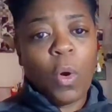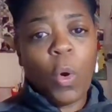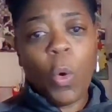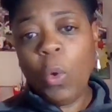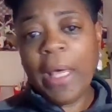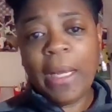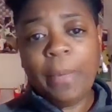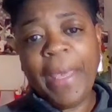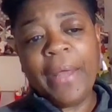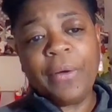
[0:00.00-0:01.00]
whole lot
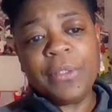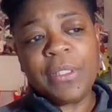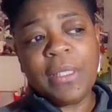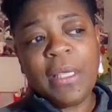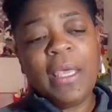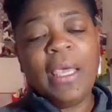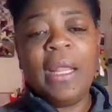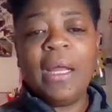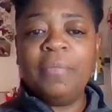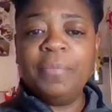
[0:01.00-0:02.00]
of patterns
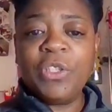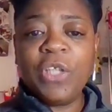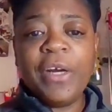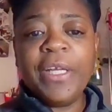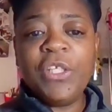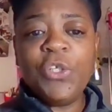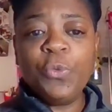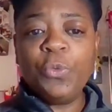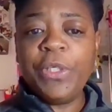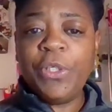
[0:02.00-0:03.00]
and I'm starting
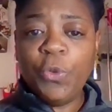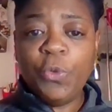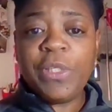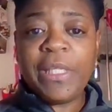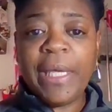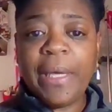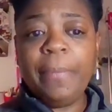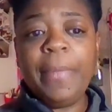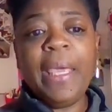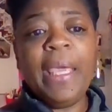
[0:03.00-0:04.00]
to reuse
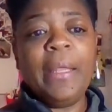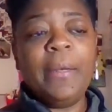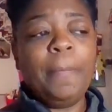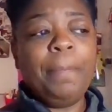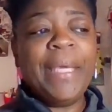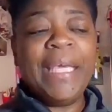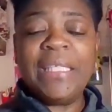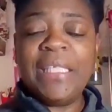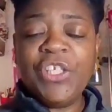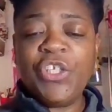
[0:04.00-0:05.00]
them and pay
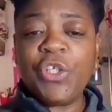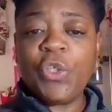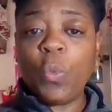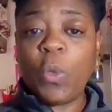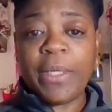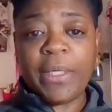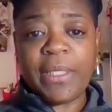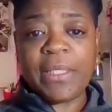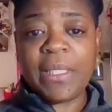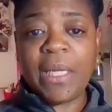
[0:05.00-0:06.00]
attention to what it
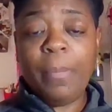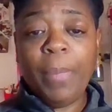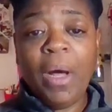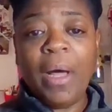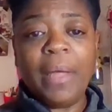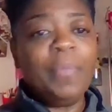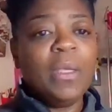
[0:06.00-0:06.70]
is that I bought.